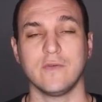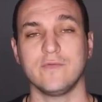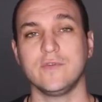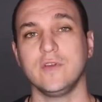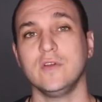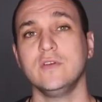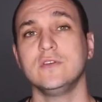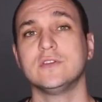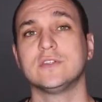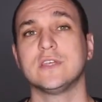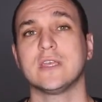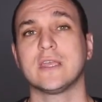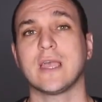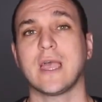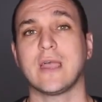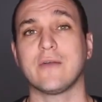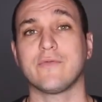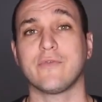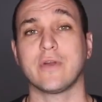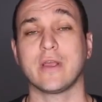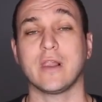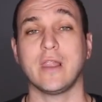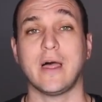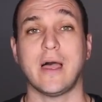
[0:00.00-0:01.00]
of using
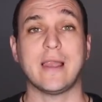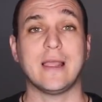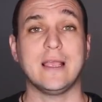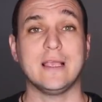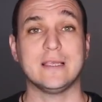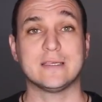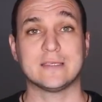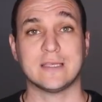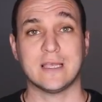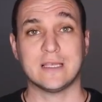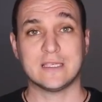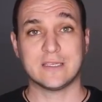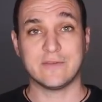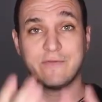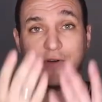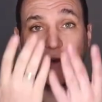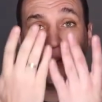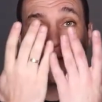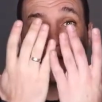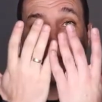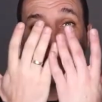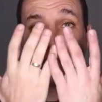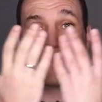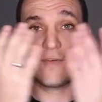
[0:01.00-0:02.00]
a ring light is it's a
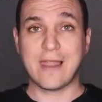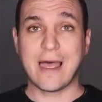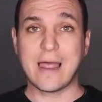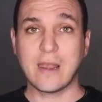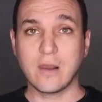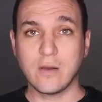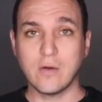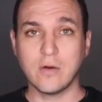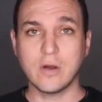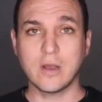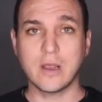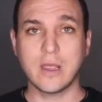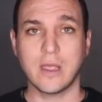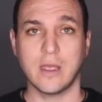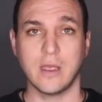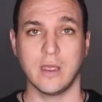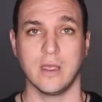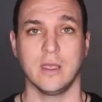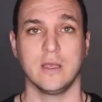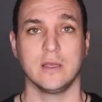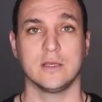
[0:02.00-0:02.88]
very flat look.